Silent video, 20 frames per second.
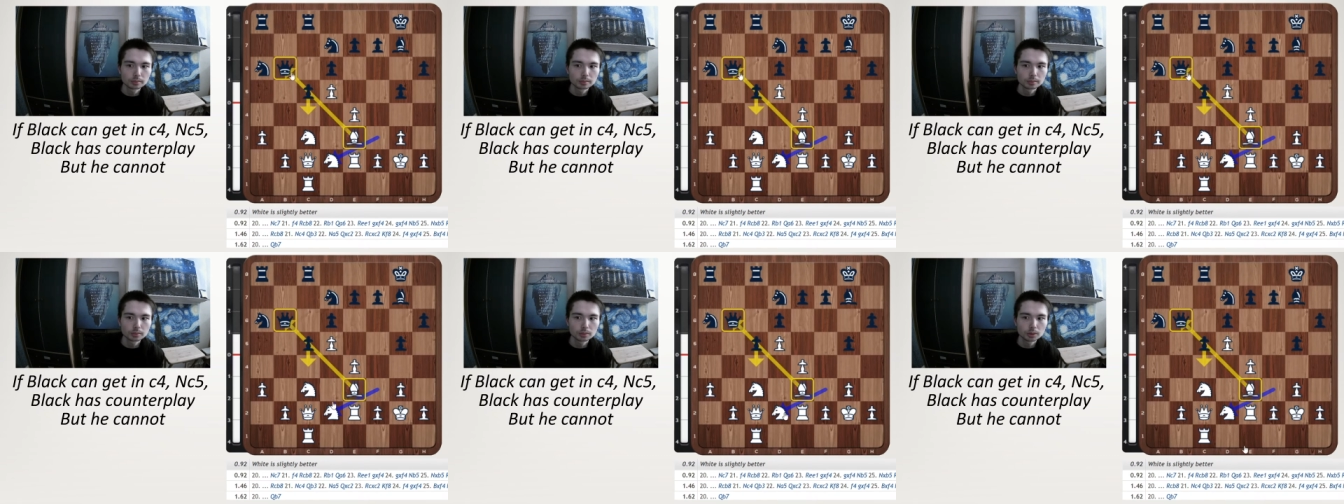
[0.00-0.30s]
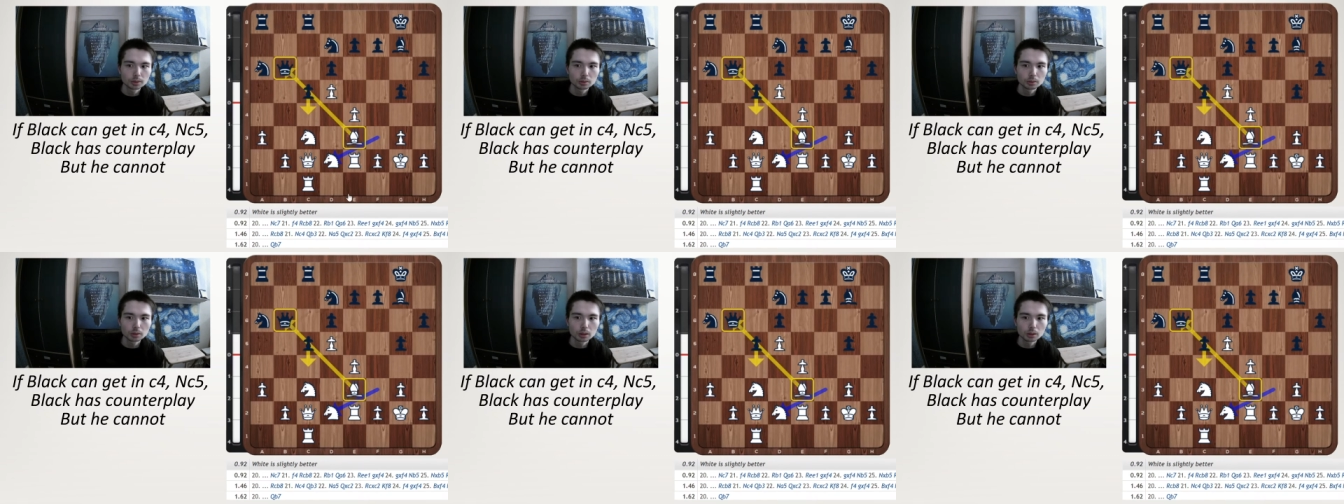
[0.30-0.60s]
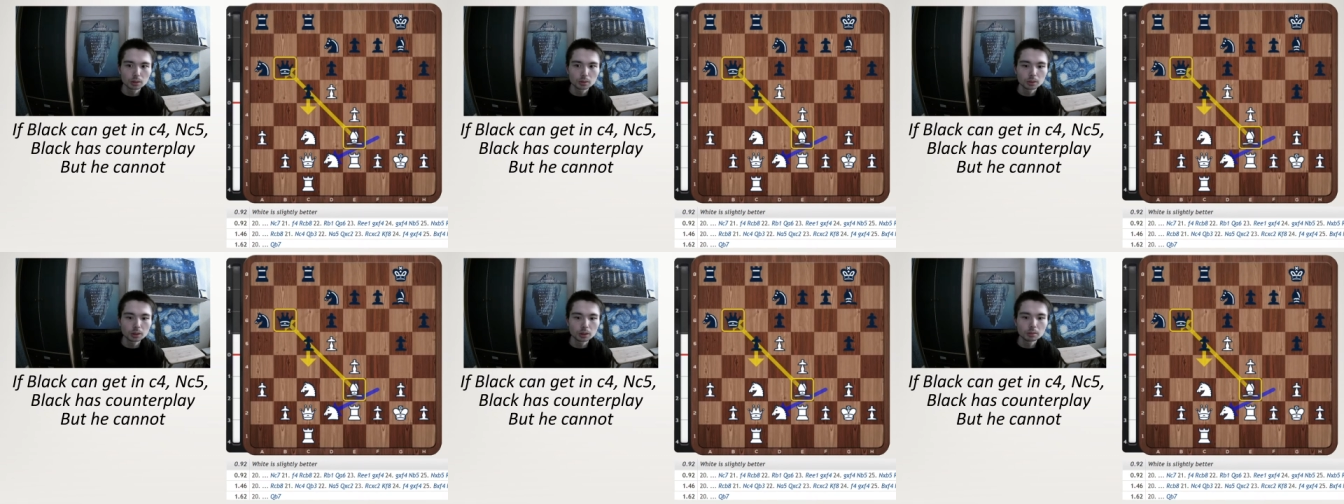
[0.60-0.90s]
So you
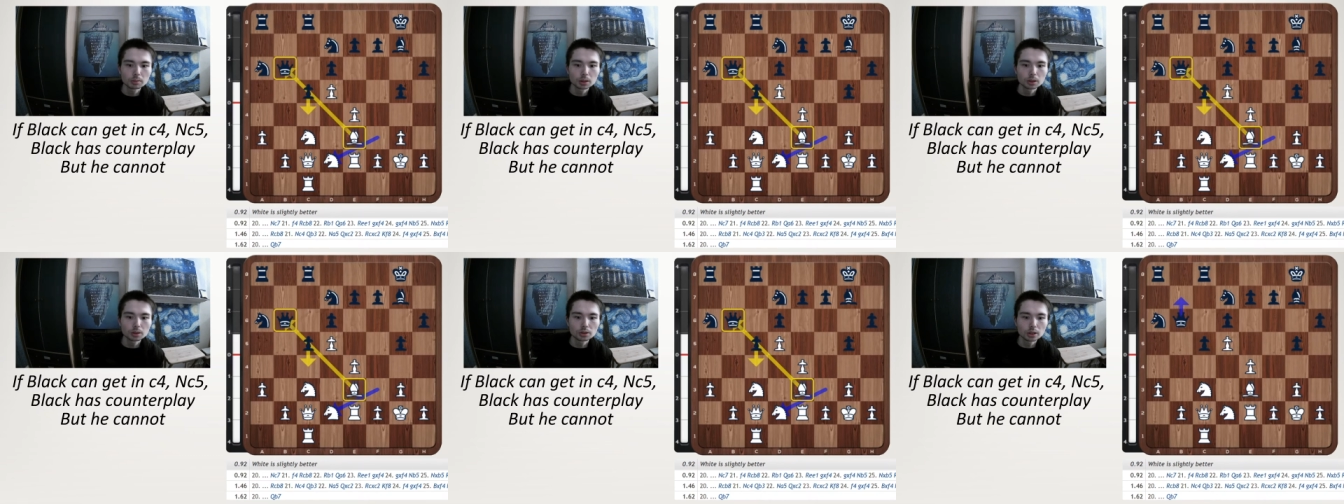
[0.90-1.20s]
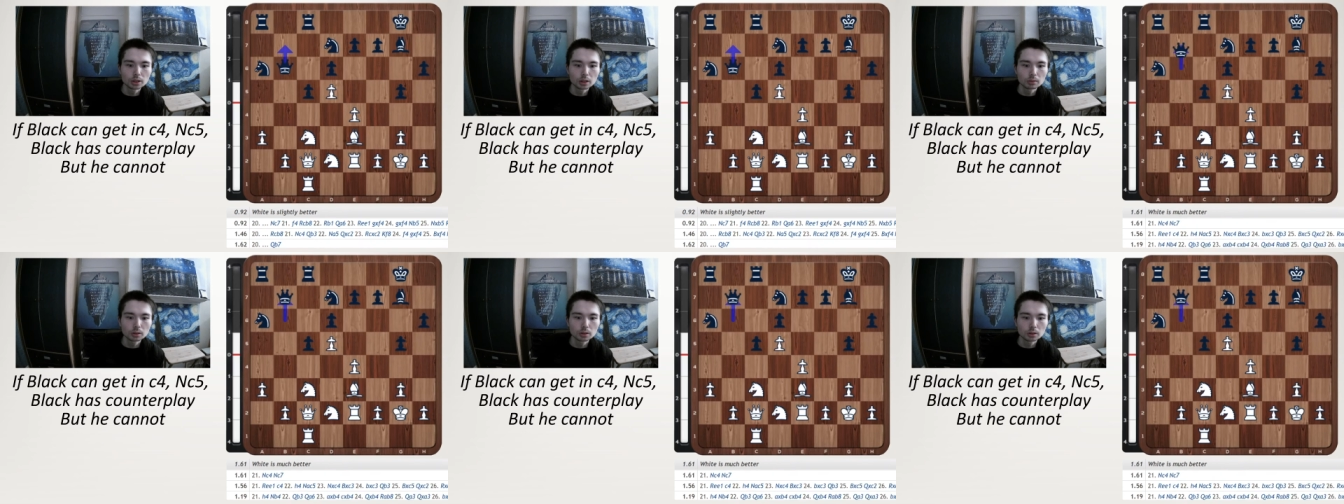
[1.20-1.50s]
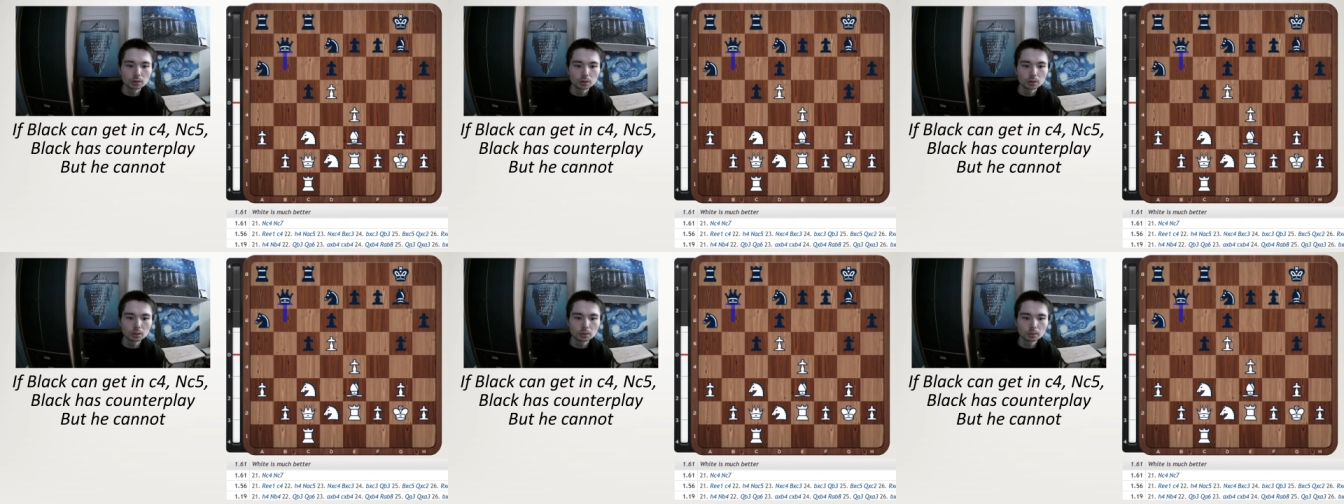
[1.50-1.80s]
went queen
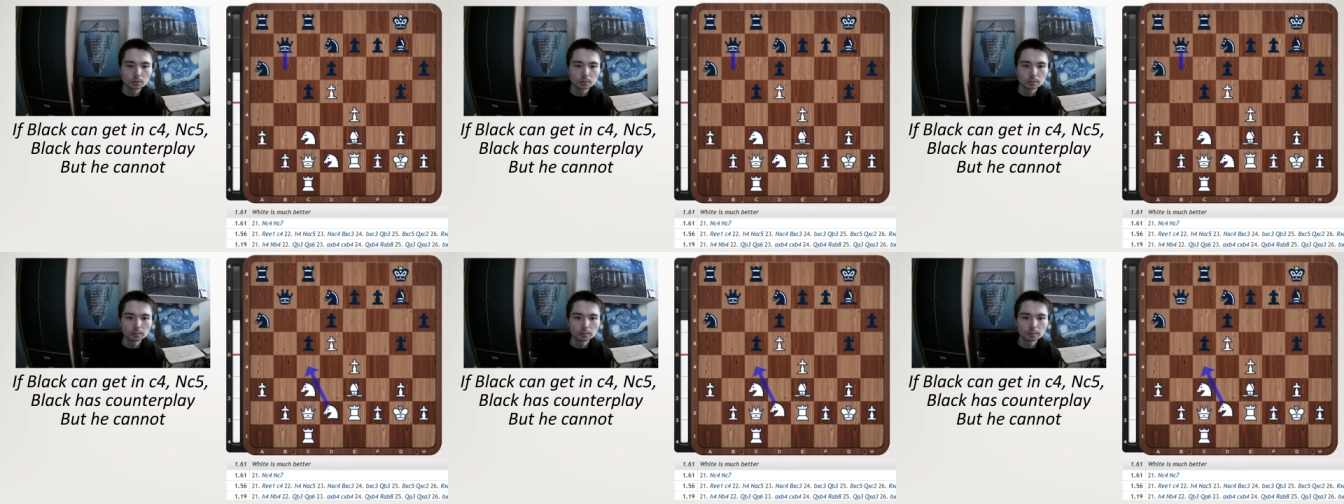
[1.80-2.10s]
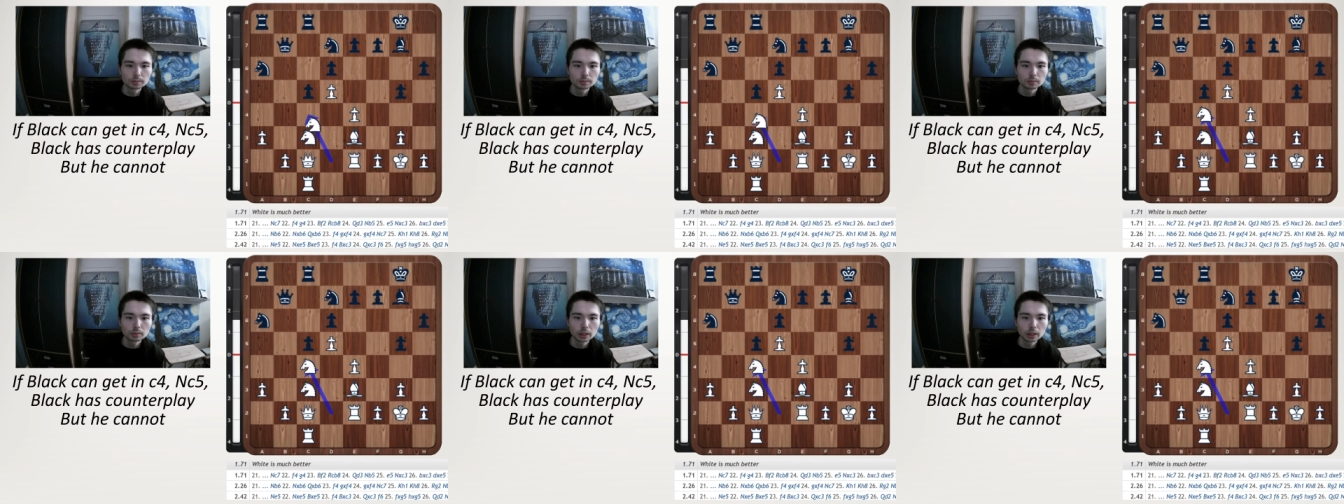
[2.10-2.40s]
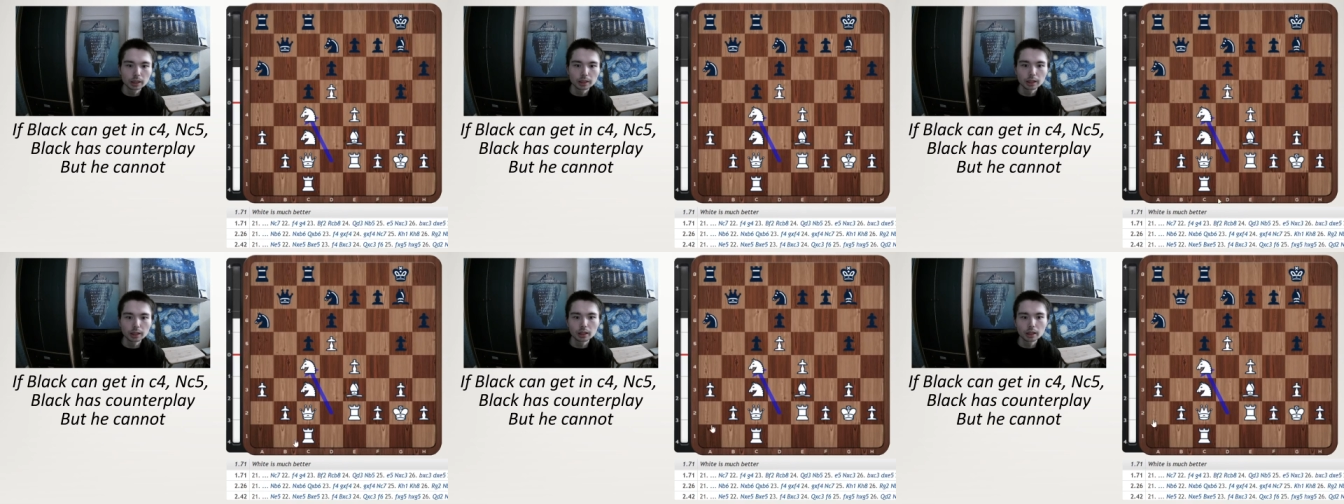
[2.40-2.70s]
b7, cool.
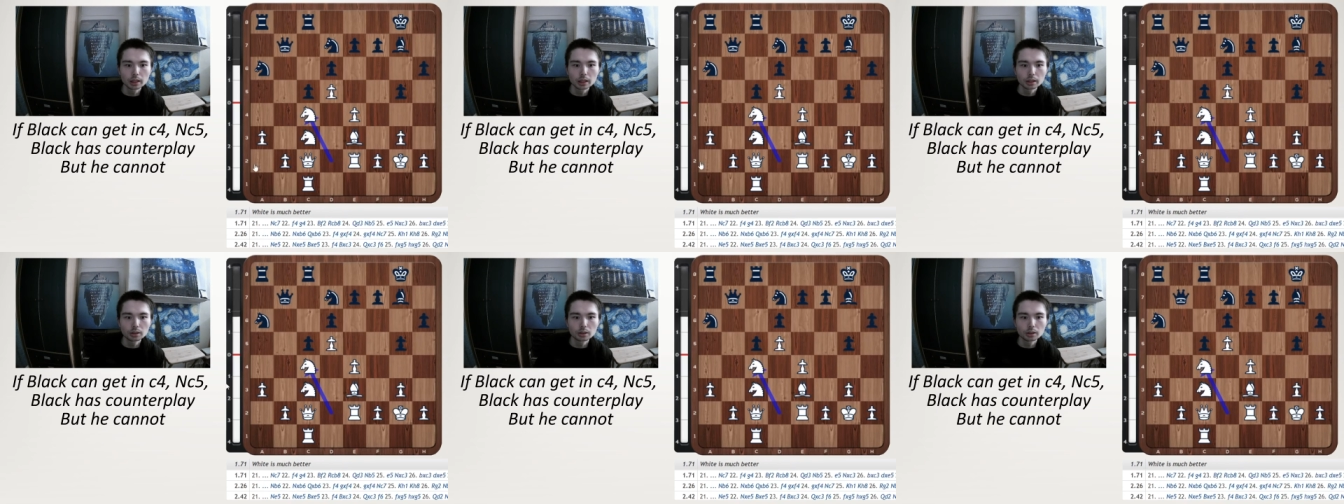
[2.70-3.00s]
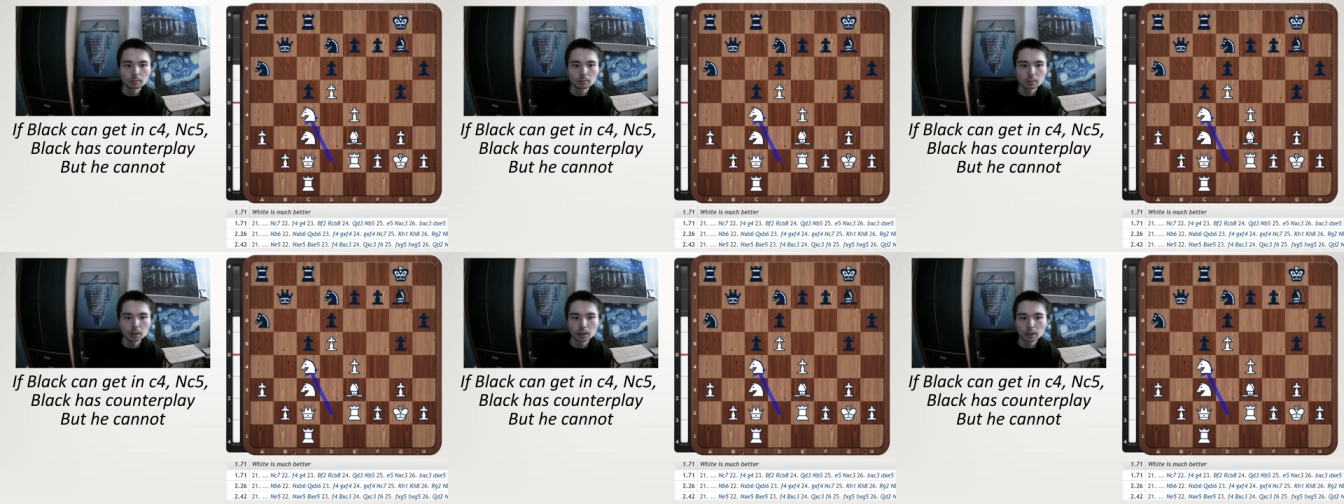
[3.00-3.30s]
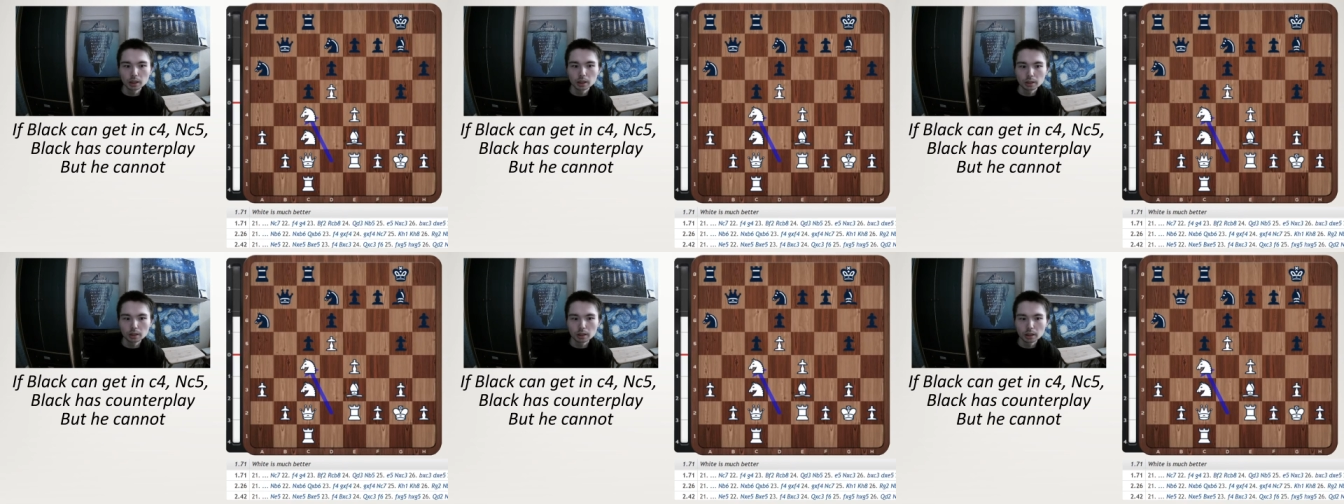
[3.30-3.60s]
And then I got my
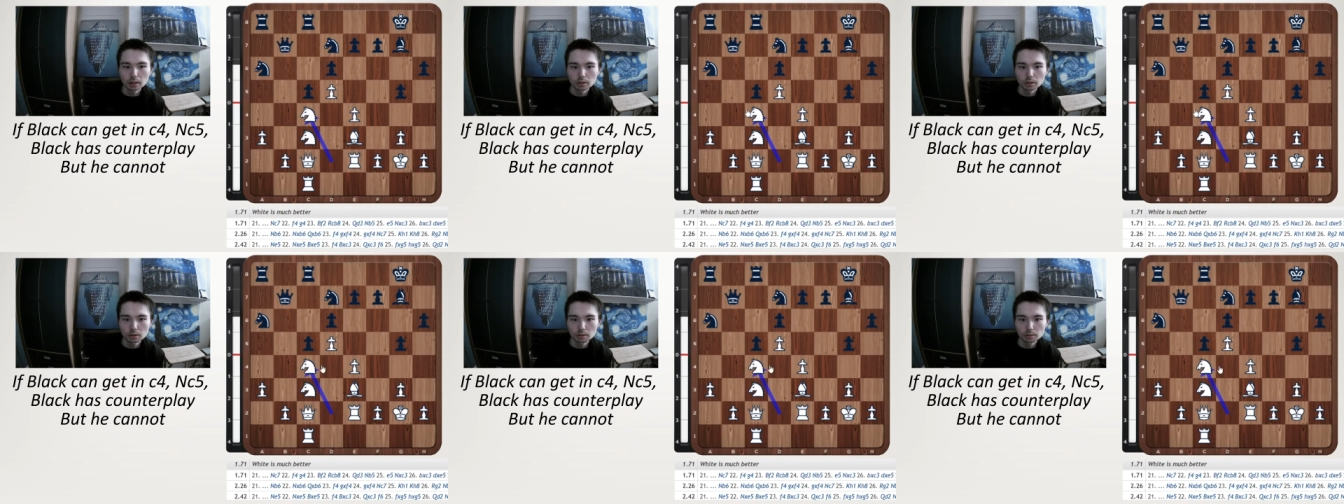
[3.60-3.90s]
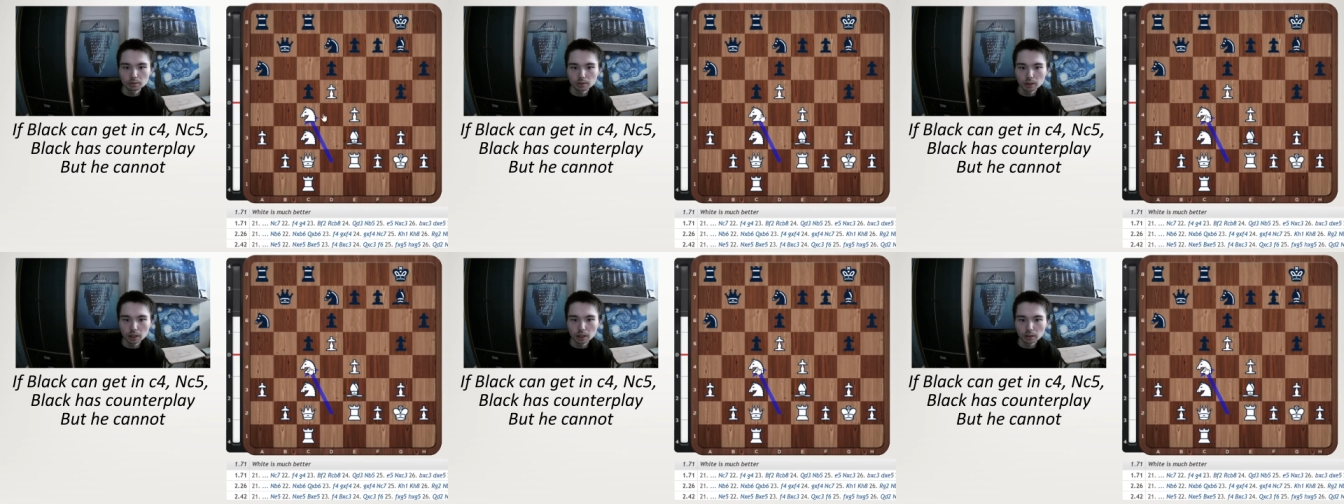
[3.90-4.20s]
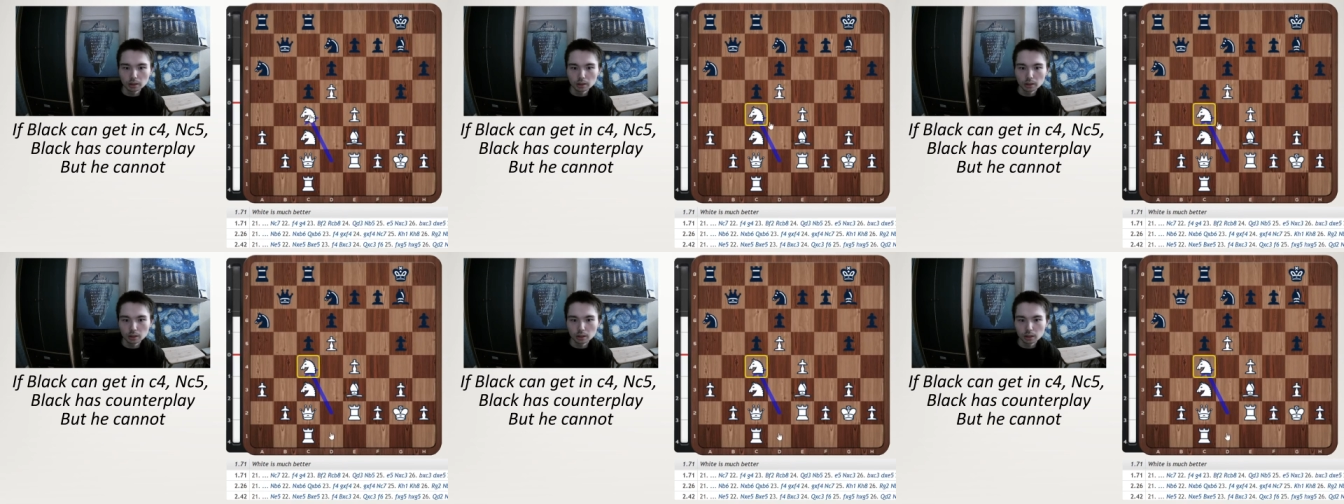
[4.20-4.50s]
knight there, so finally.